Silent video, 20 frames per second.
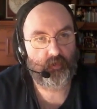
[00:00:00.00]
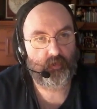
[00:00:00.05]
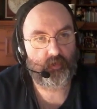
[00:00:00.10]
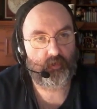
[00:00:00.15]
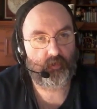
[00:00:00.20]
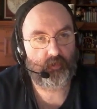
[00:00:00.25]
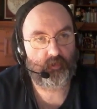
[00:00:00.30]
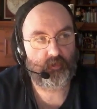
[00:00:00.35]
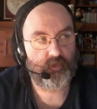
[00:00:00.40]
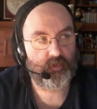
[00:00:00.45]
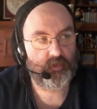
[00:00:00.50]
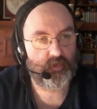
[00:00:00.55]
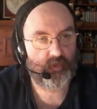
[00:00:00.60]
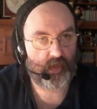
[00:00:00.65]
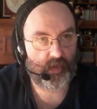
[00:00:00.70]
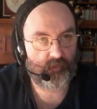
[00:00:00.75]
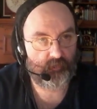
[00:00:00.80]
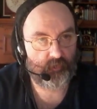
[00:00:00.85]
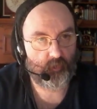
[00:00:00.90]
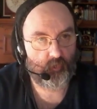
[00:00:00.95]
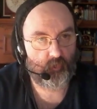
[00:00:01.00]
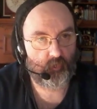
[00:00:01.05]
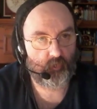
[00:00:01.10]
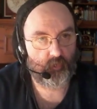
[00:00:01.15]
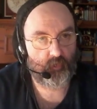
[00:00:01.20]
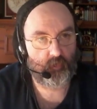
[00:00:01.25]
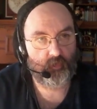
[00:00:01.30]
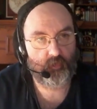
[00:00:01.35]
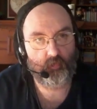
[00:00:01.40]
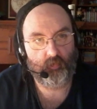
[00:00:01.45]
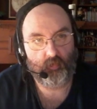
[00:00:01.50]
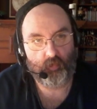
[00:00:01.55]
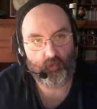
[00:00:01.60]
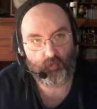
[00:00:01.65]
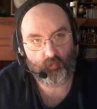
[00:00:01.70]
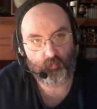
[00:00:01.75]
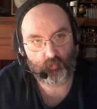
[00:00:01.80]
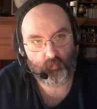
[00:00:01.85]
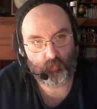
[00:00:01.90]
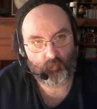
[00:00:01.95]
uh, the Slavic world, the
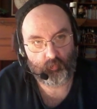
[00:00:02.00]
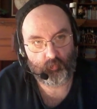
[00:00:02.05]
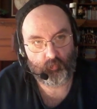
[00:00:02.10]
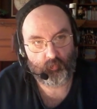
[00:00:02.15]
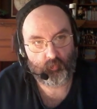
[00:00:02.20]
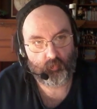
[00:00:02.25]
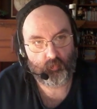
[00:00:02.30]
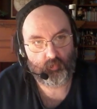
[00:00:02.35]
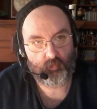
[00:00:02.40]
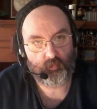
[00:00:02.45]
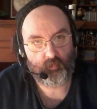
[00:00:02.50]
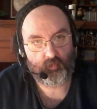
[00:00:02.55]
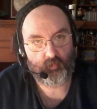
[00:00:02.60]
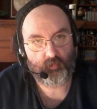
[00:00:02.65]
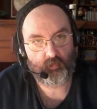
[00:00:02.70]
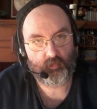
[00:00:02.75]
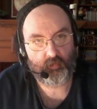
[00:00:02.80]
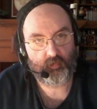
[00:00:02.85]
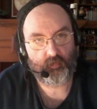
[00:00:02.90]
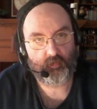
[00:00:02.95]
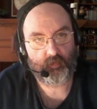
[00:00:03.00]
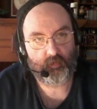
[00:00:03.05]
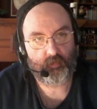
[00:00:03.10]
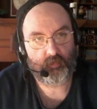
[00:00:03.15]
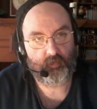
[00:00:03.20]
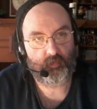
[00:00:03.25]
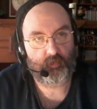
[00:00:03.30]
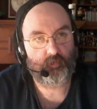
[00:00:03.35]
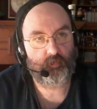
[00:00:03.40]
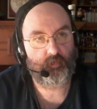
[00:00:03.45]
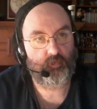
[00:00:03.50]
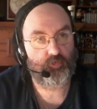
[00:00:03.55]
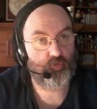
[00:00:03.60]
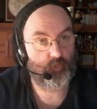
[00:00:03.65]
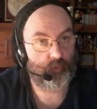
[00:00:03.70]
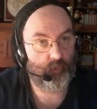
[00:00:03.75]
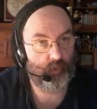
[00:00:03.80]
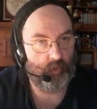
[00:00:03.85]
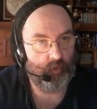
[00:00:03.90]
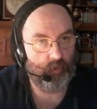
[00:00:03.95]
Greco-Roman world, uh, the
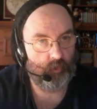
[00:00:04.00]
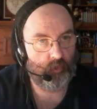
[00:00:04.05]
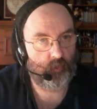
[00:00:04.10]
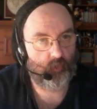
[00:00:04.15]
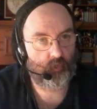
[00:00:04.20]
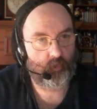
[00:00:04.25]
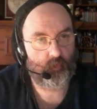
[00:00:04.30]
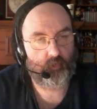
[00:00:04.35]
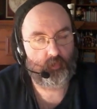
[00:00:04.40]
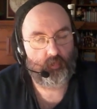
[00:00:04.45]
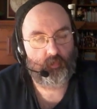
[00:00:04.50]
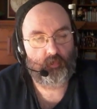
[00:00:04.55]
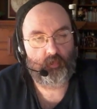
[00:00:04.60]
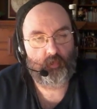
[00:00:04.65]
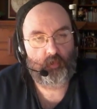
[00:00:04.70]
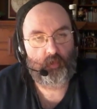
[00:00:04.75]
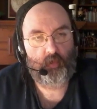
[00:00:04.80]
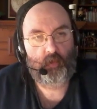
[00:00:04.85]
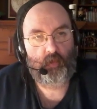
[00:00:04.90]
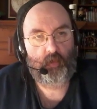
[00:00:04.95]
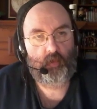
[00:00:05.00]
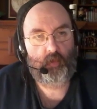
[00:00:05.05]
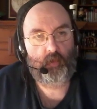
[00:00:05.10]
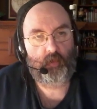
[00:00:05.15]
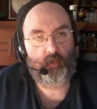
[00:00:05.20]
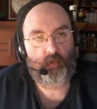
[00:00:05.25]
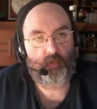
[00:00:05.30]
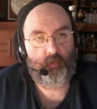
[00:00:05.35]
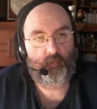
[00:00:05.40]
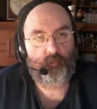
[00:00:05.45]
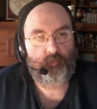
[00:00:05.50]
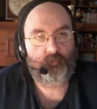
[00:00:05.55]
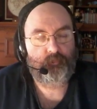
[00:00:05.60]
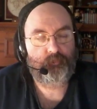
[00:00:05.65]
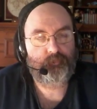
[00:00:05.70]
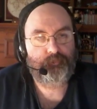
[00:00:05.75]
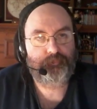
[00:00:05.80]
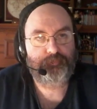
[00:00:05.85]
Germanic world. Um,